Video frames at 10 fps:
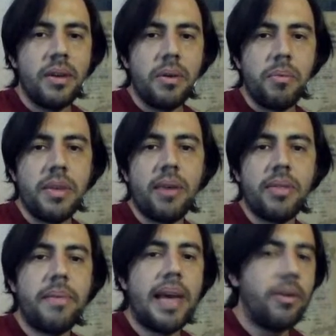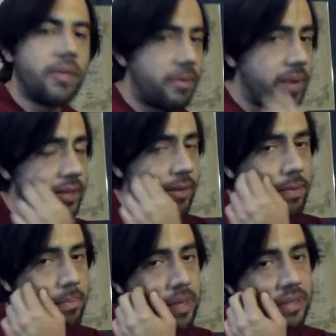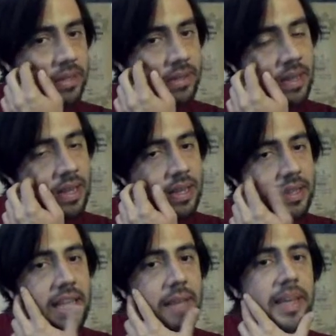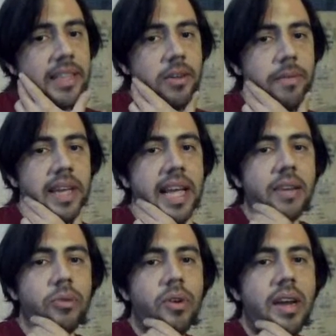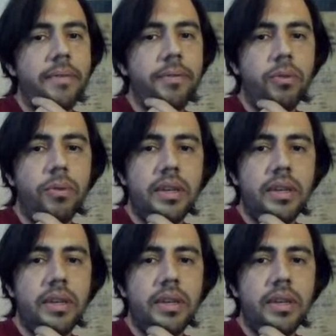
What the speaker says: Without develop the rest of the pieces. The advantage of the capture on f2